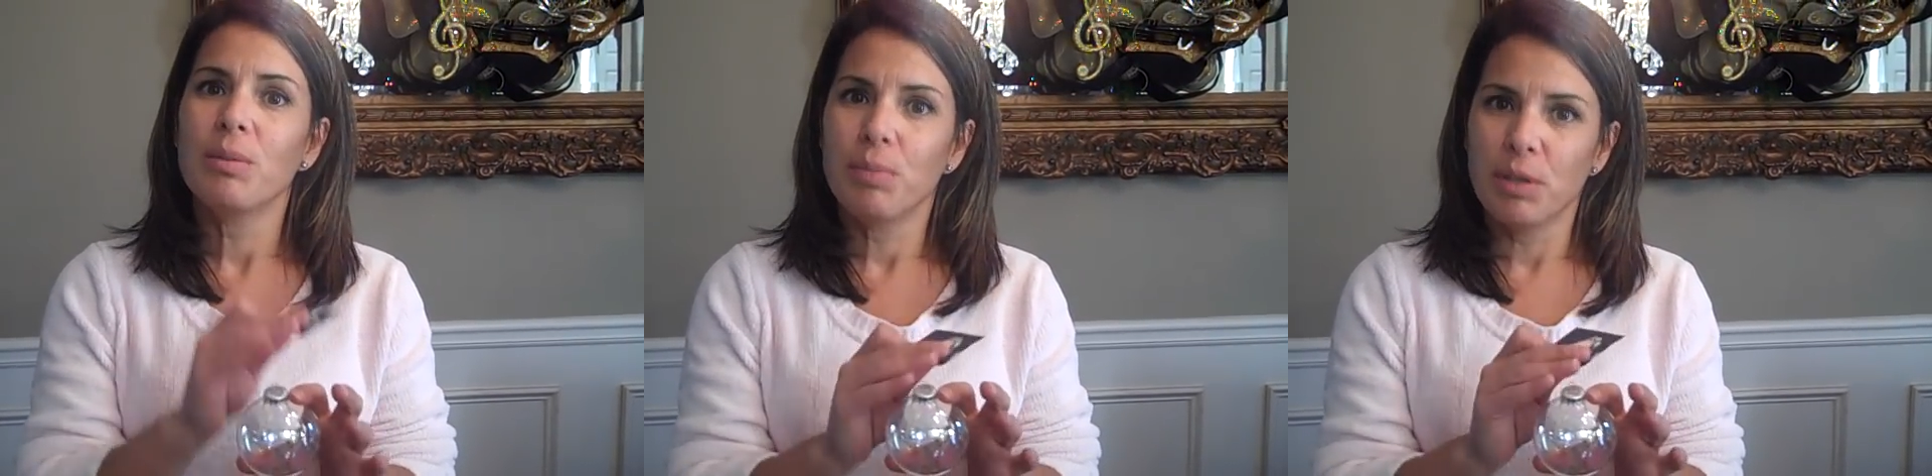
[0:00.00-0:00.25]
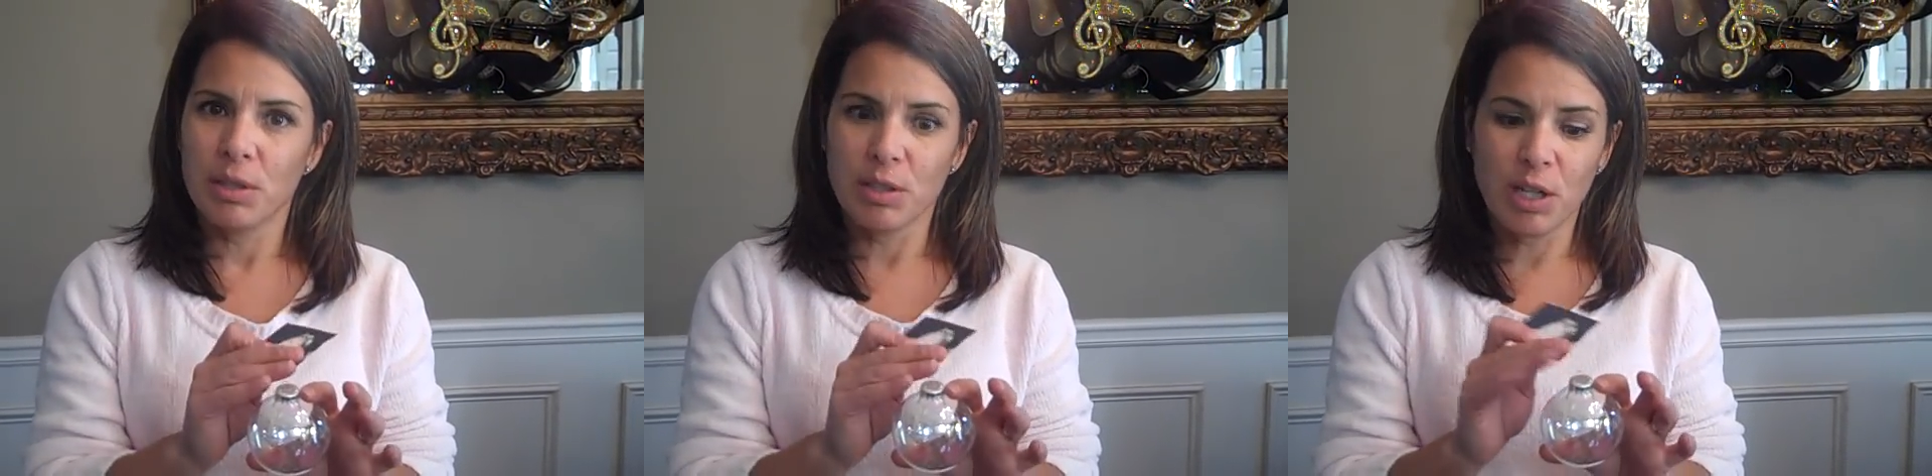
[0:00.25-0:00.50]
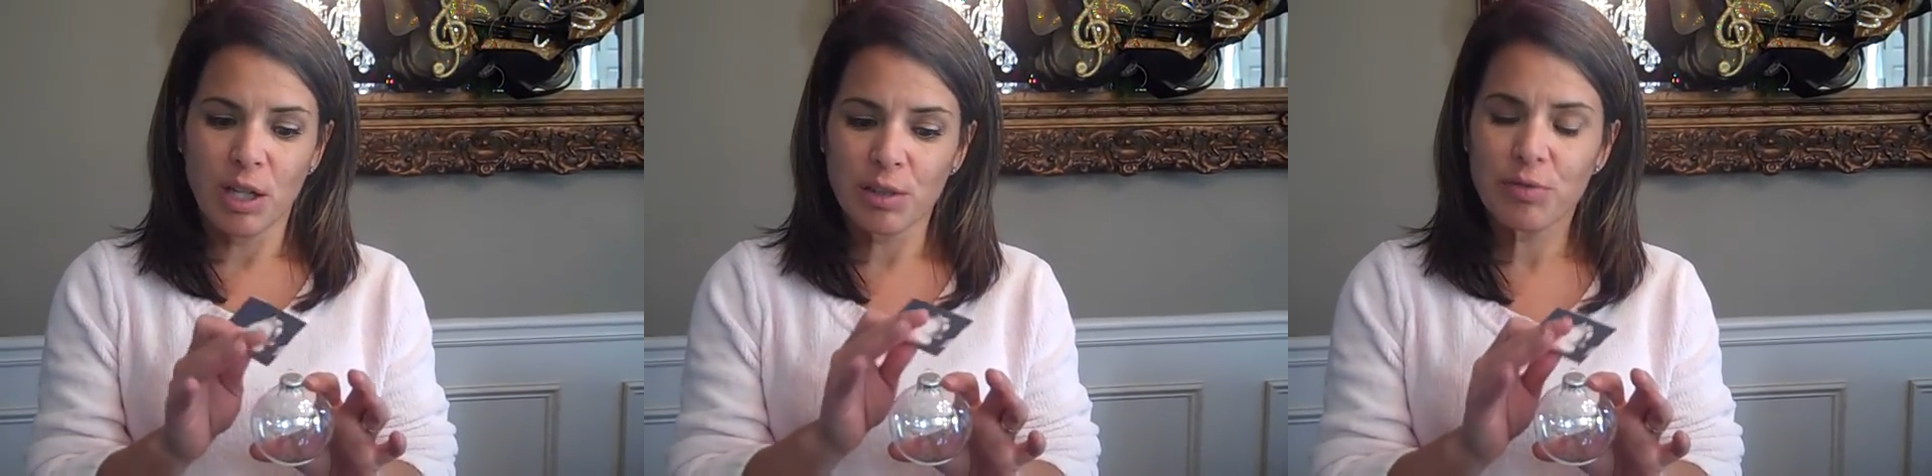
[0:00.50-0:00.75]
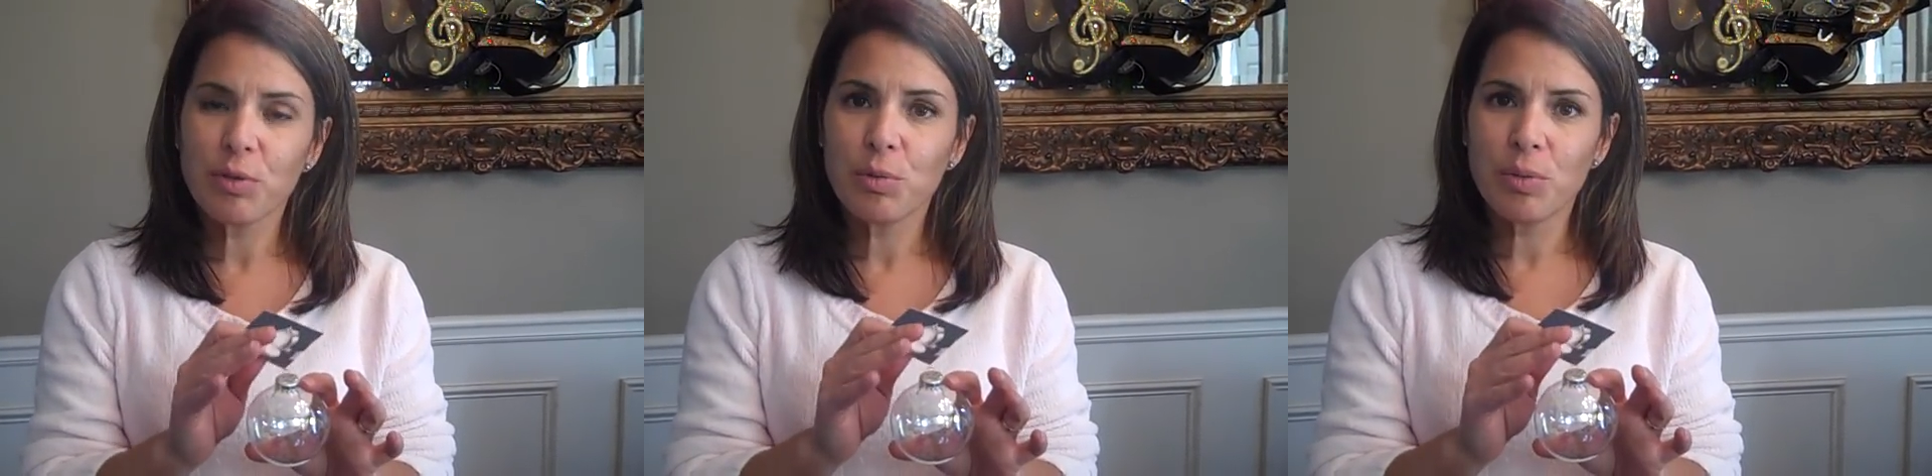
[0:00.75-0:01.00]
put
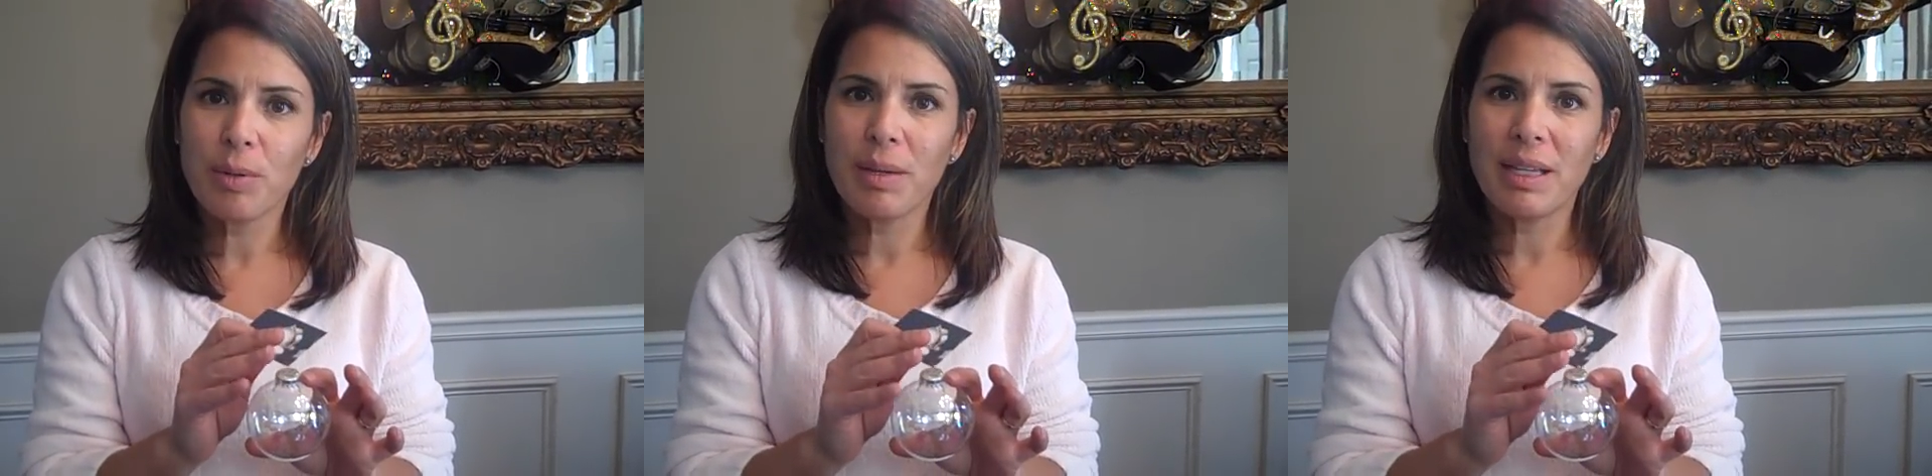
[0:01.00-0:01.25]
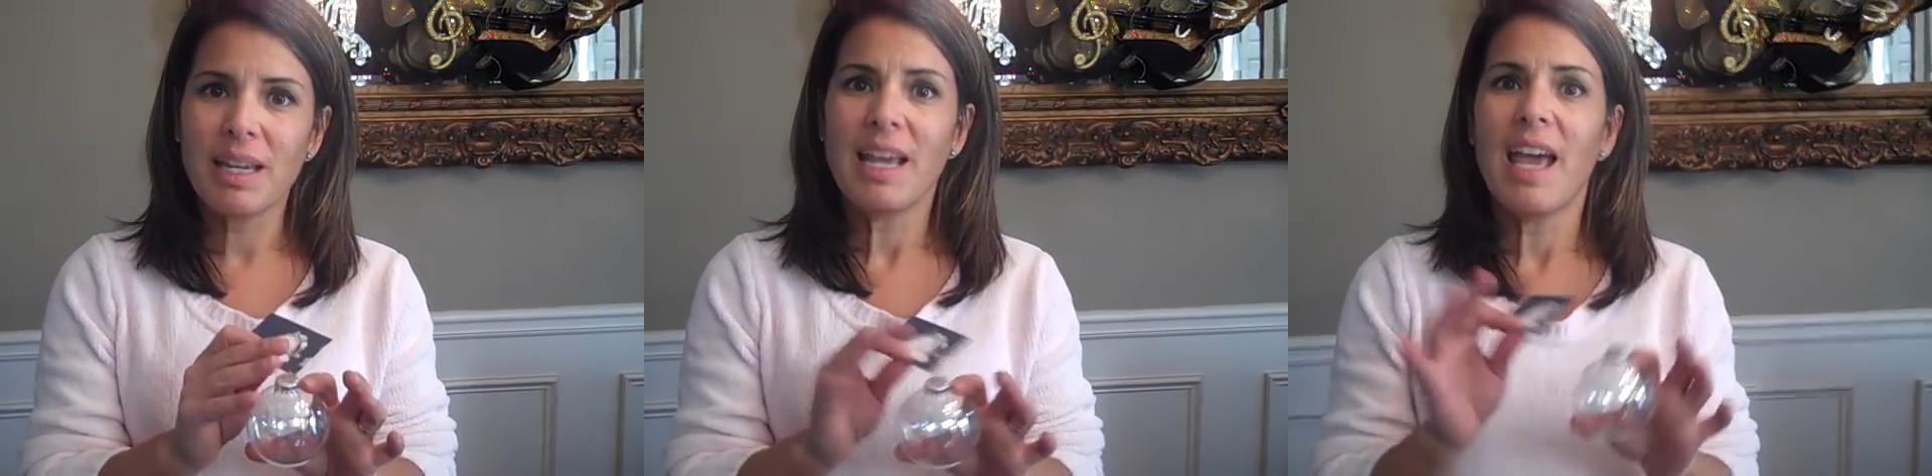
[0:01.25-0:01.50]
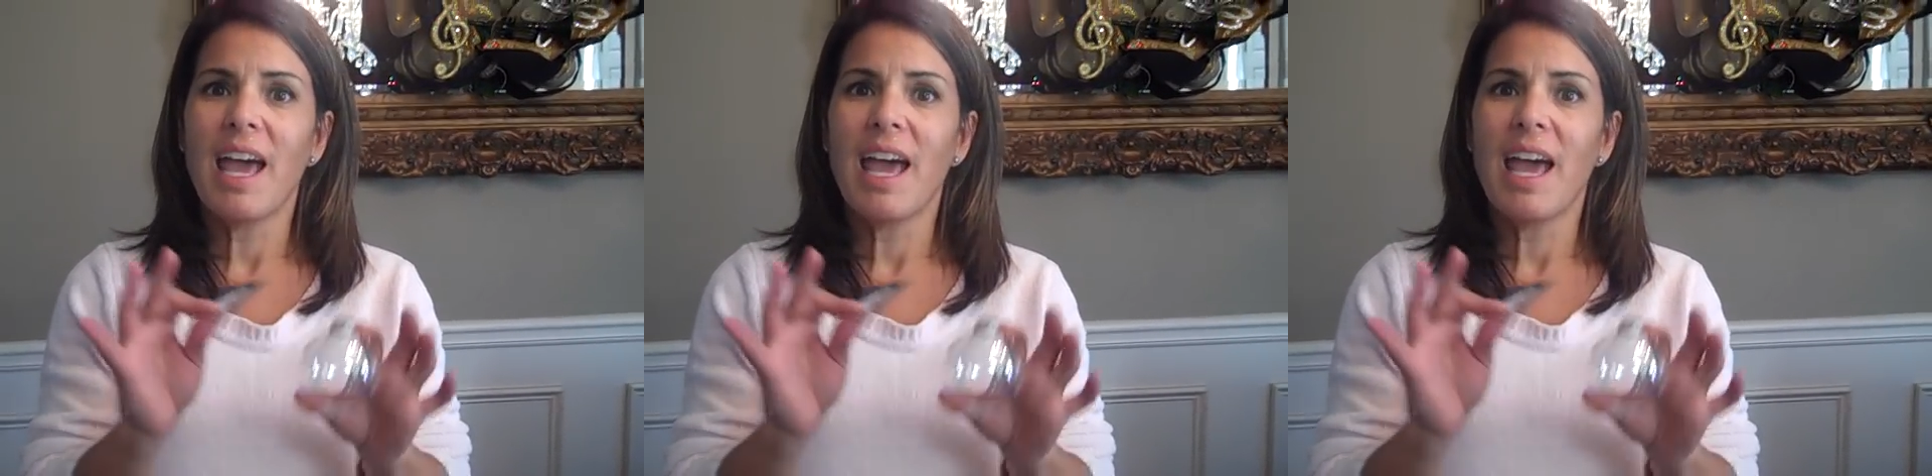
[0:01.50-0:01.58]
colorful ribbon,